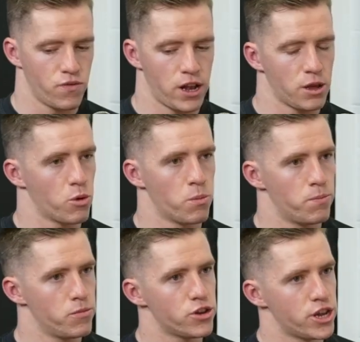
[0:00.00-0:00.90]
valuable
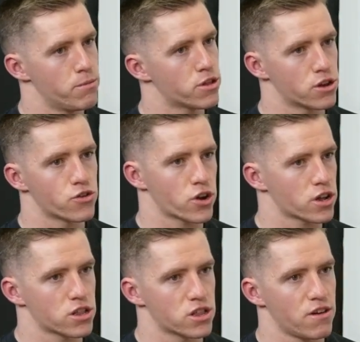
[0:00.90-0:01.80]
tips and
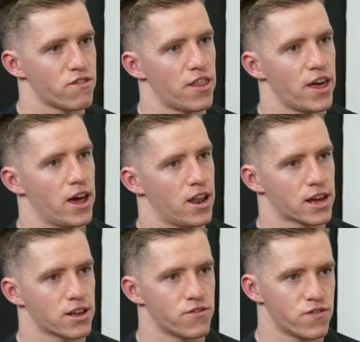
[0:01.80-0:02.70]
tricks and stuff like that,
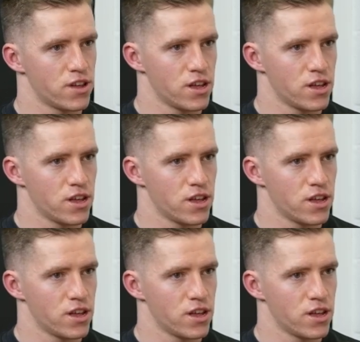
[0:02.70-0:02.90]
like if